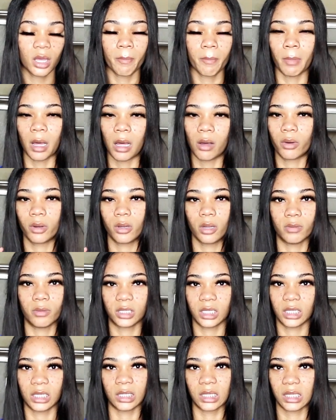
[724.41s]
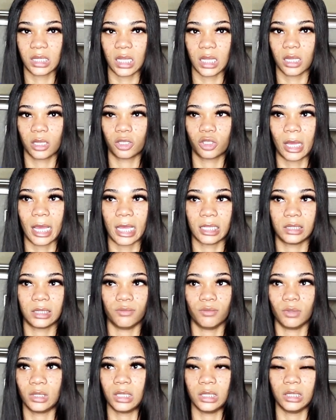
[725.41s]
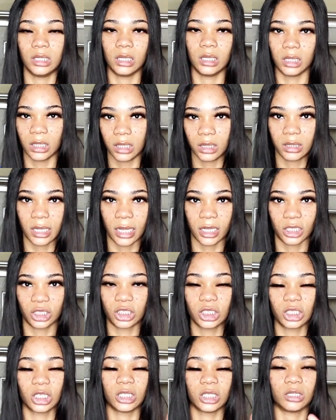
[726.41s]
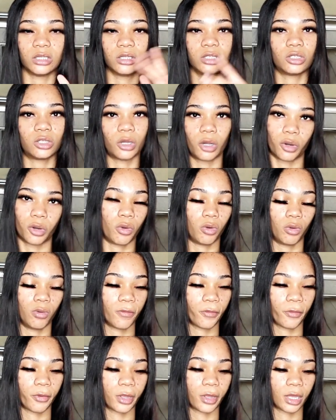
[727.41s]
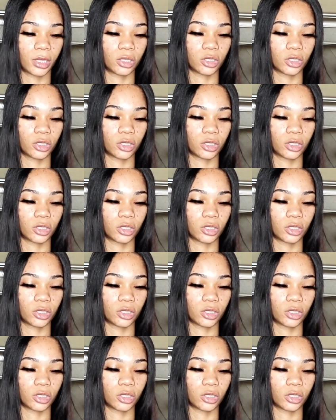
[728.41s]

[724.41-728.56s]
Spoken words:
my audio wasn't in sync, so I had to really delete that shit and then start all over again.